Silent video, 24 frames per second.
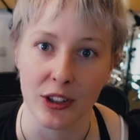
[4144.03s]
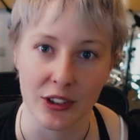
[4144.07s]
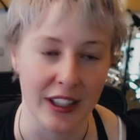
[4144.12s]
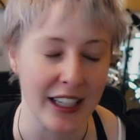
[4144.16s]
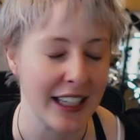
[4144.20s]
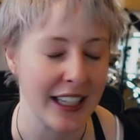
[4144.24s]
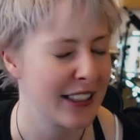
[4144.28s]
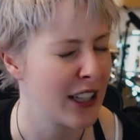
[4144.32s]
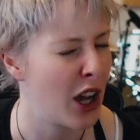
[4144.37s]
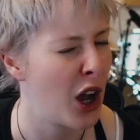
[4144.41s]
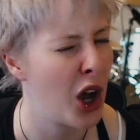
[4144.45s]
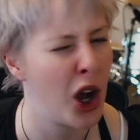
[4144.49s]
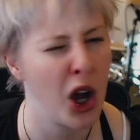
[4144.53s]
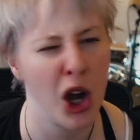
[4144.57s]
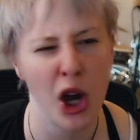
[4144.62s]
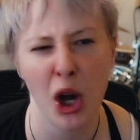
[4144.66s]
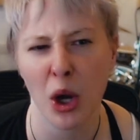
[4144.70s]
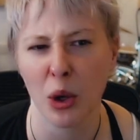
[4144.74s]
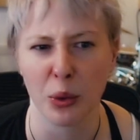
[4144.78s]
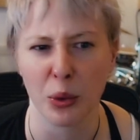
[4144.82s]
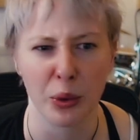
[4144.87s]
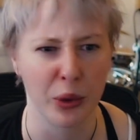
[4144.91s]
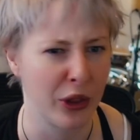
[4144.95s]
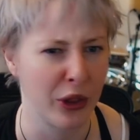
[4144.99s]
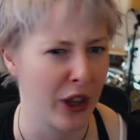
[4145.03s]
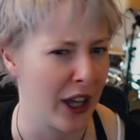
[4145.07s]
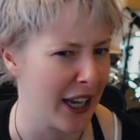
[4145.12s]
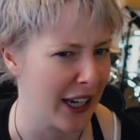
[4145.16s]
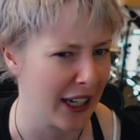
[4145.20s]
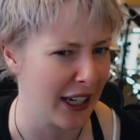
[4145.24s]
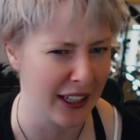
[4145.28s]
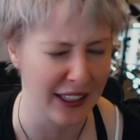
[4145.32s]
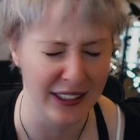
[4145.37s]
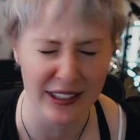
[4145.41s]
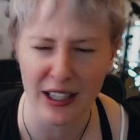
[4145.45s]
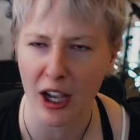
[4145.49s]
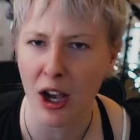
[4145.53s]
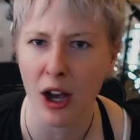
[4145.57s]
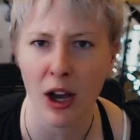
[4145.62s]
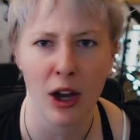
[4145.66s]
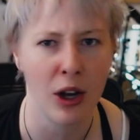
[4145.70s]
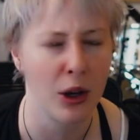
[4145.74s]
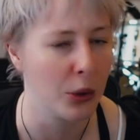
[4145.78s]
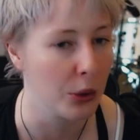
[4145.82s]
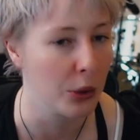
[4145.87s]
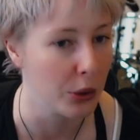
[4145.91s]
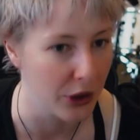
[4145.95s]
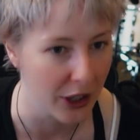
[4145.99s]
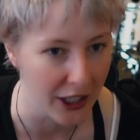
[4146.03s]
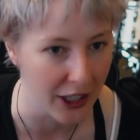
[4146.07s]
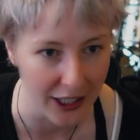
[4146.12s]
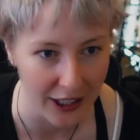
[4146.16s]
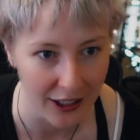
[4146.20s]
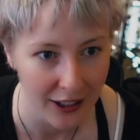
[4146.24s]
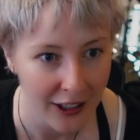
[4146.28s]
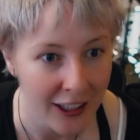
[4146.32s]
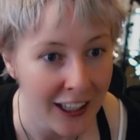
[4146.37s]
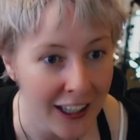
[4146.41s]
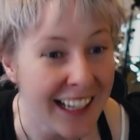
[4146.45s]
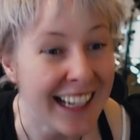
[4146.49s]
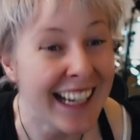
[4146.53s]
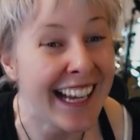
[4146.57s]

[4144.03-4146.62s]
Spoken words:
because it is a whole thing. It's a whole thing.